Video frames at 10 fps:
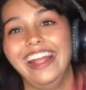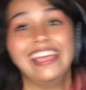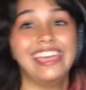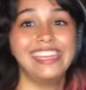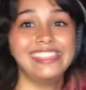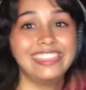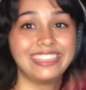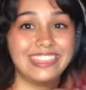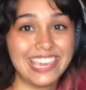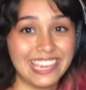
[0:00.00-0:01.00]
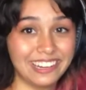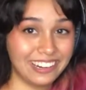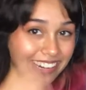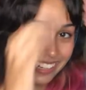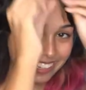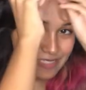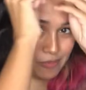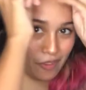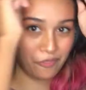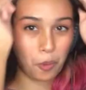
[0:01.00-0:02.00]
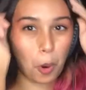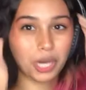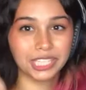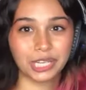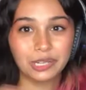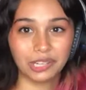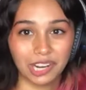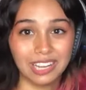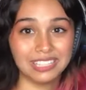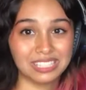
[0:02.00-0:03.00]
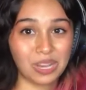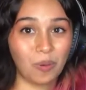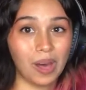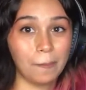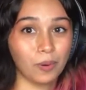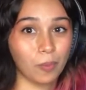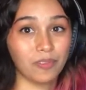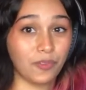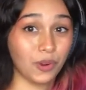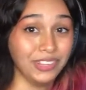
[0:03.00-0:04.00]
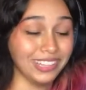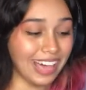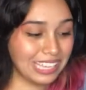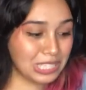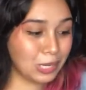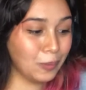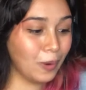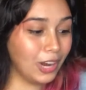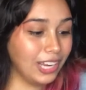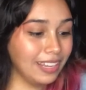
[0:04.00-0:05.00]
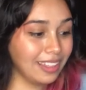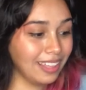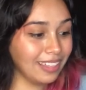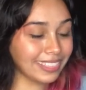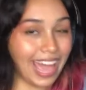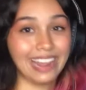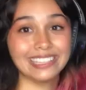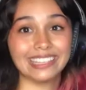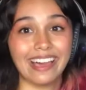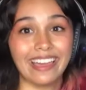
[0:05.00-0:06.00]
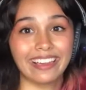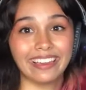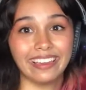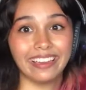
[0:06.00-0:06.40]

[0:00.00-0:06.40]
in theater, before the curtains go up or before the lights go on, that is like